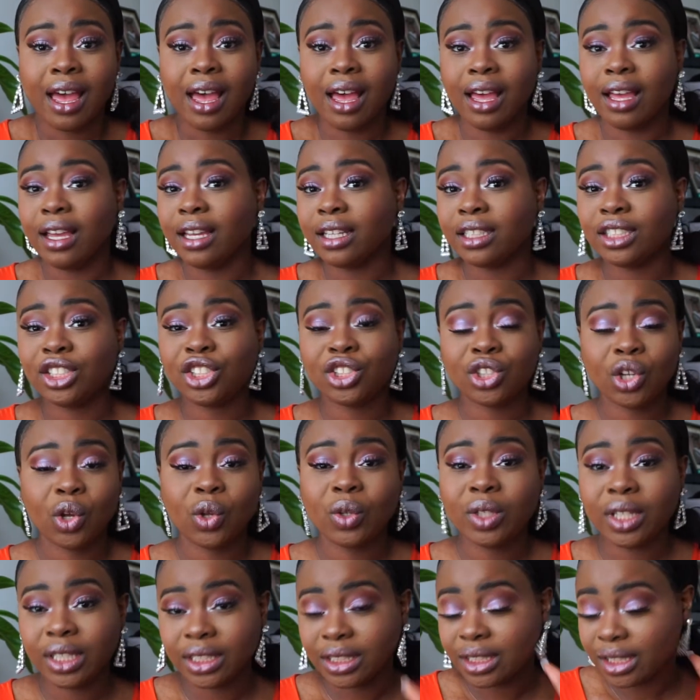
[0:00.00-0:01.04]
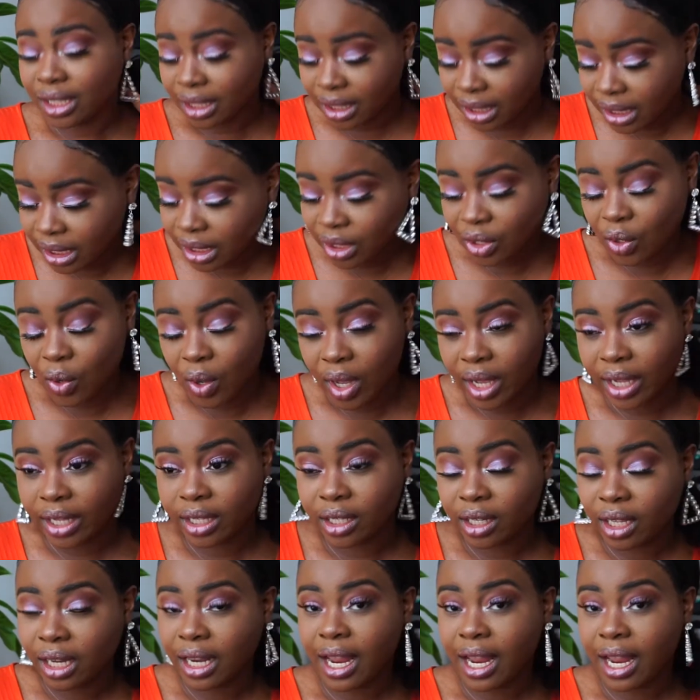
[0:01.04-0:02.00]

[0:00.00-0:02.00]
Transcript: a shoulder to lean on.